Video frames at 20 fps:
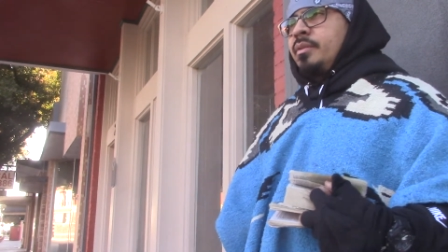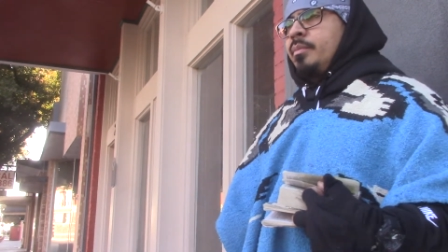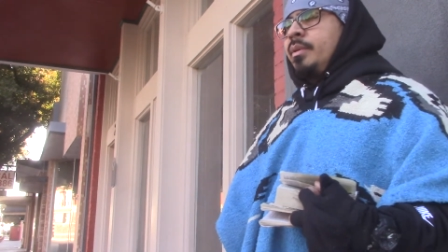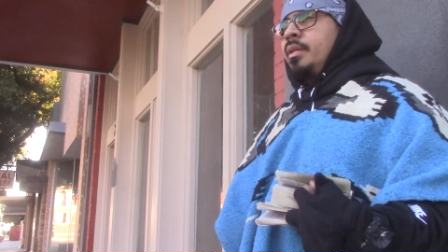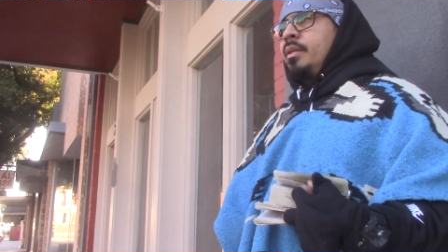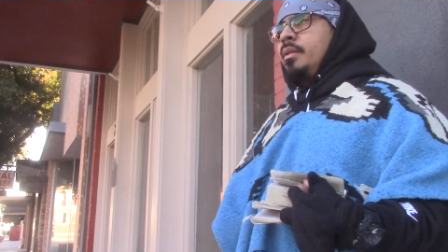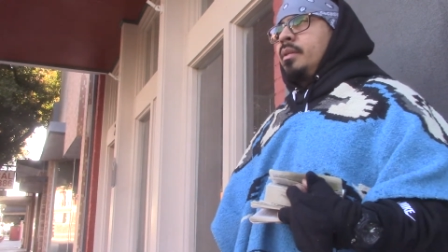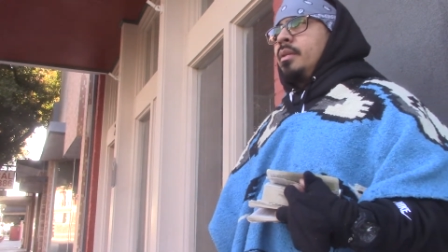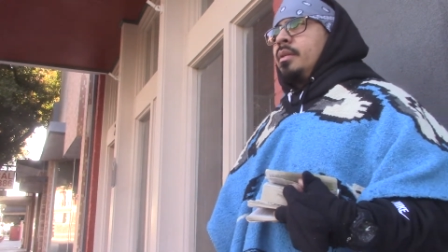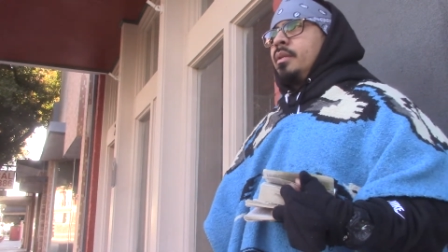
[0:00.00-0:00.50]

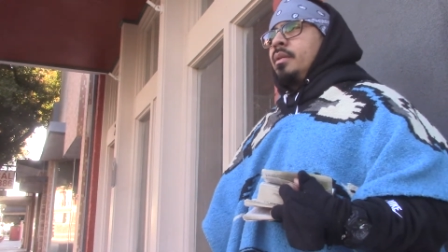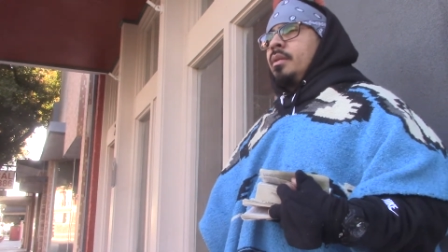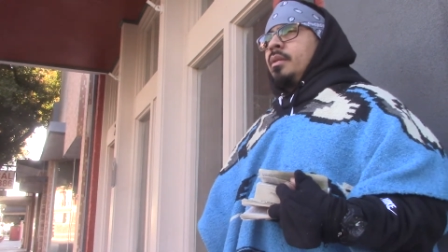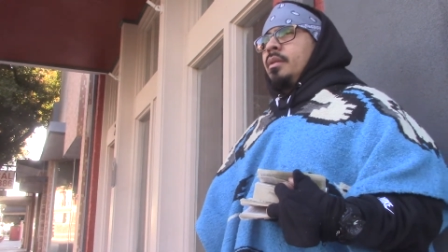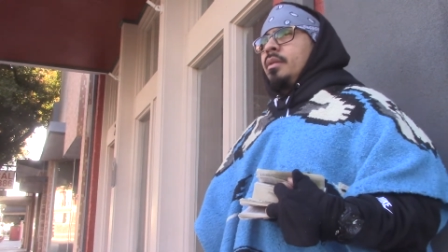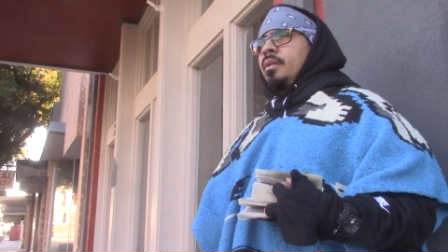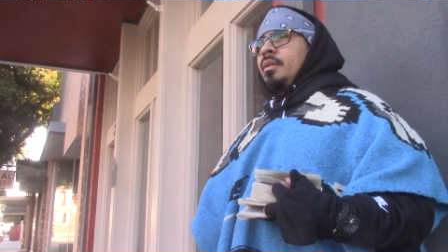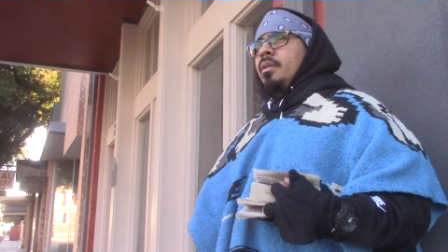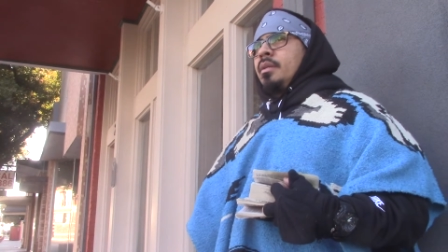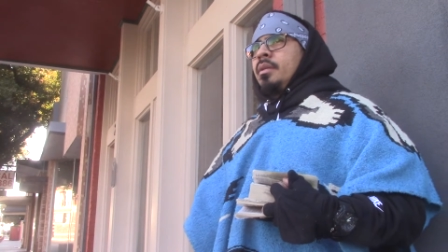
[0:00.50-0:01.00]

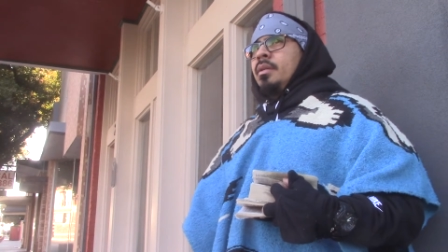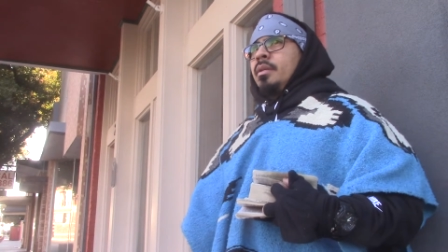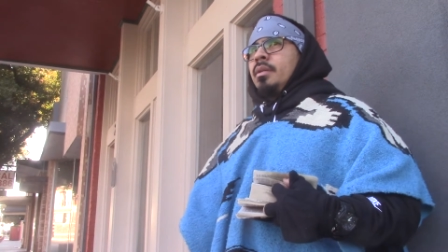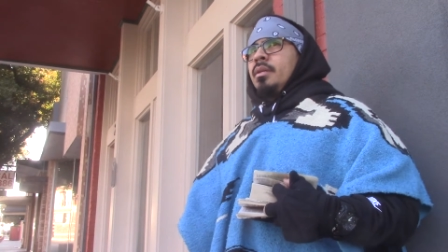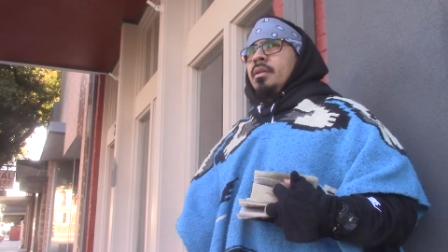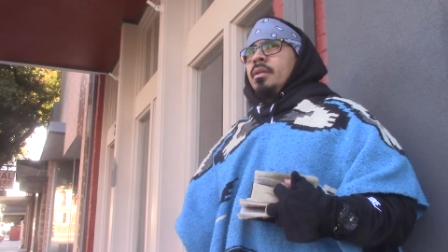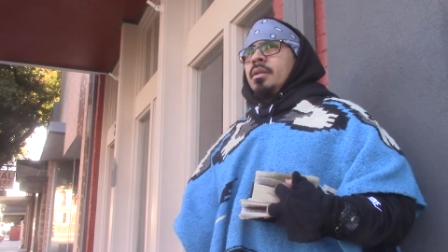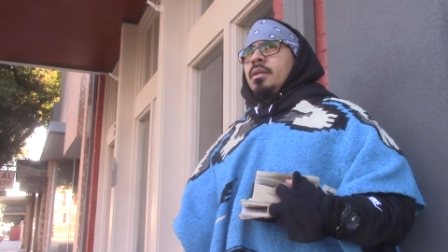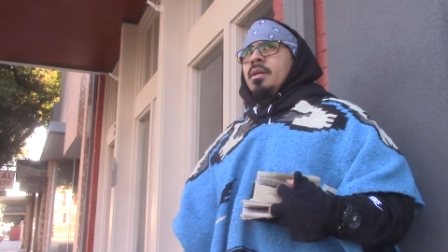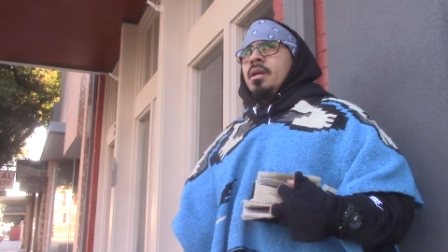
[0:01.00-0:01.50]

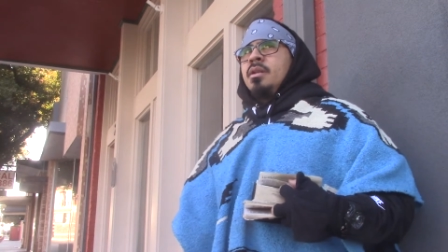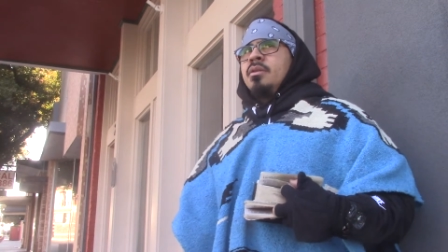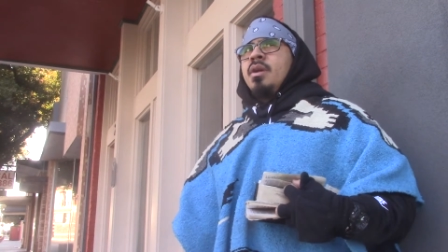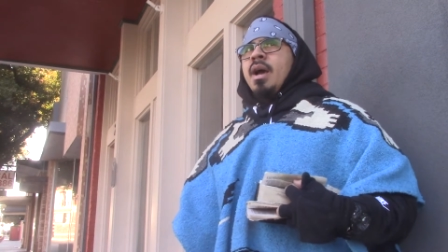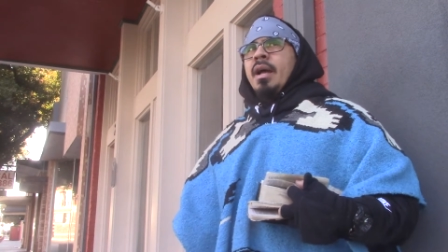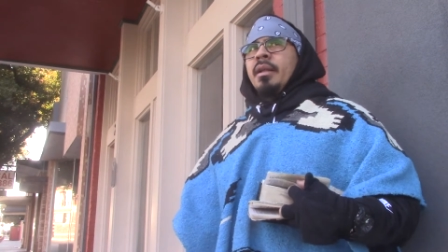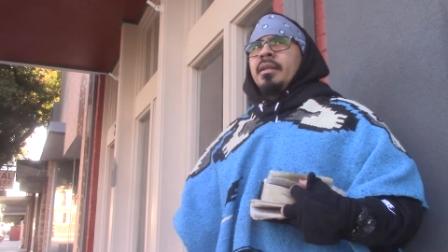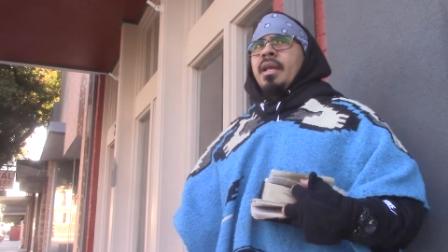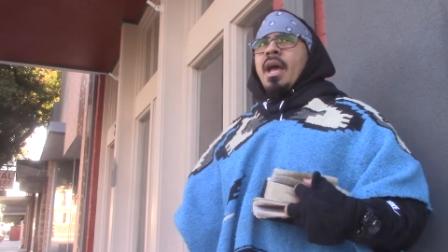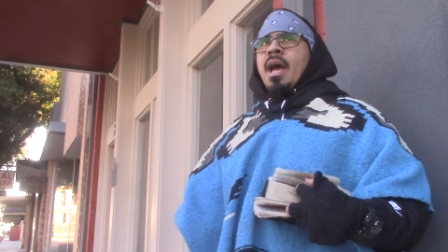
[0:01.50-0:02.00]
man. You
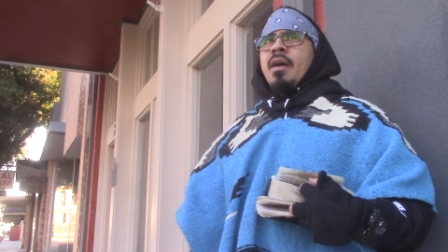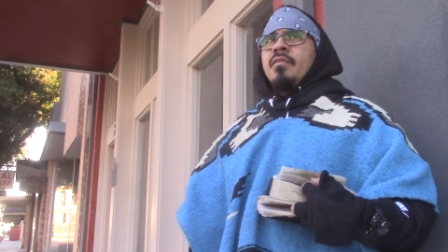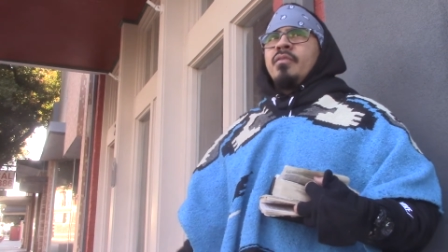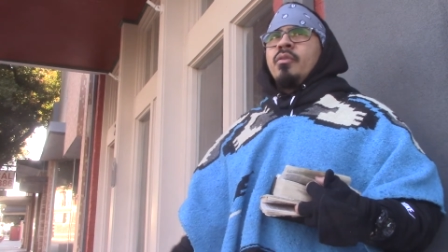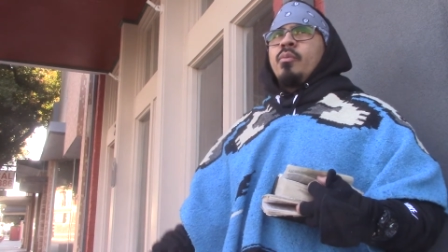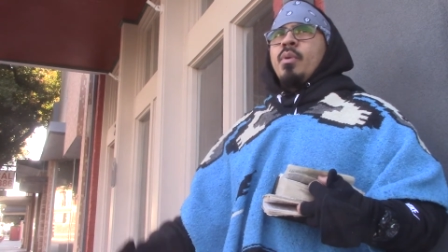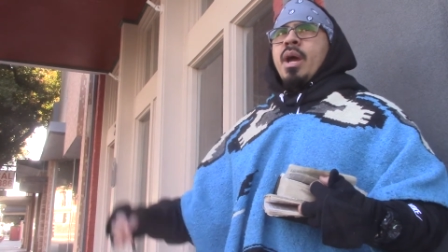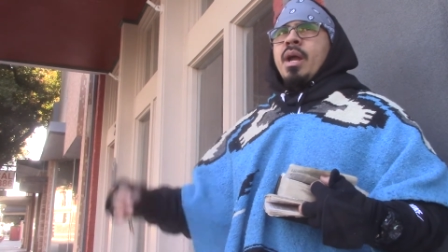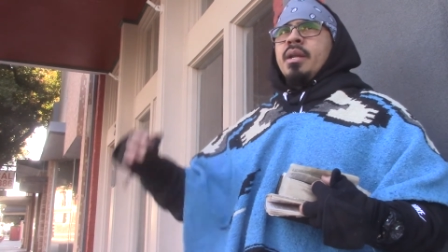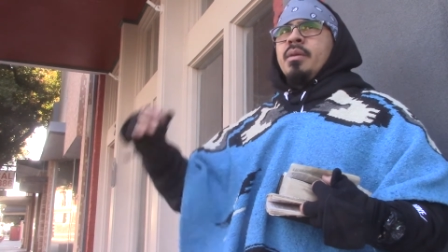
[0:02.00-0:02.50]
have to have
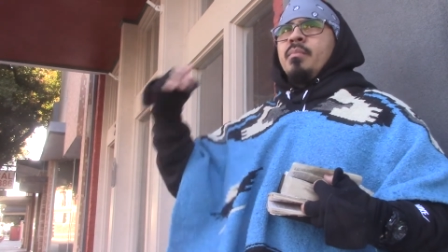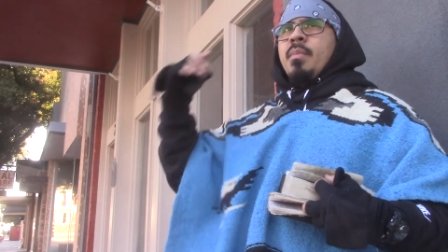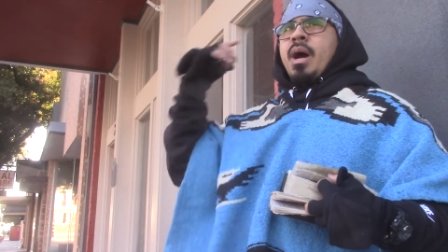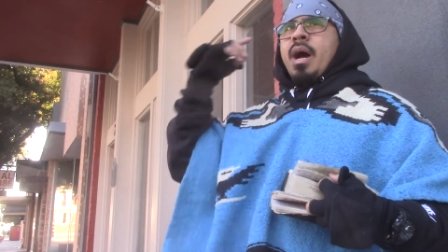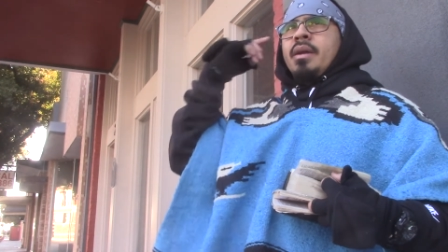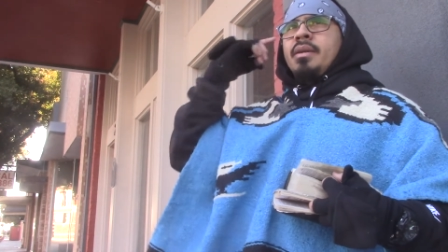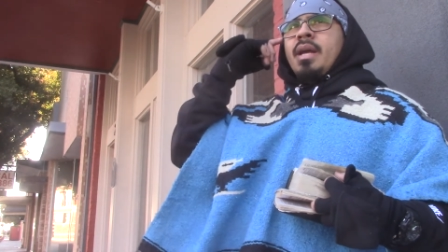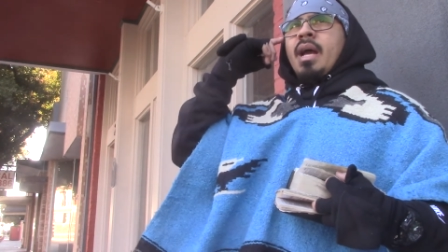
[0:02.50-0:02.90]
a ready mind.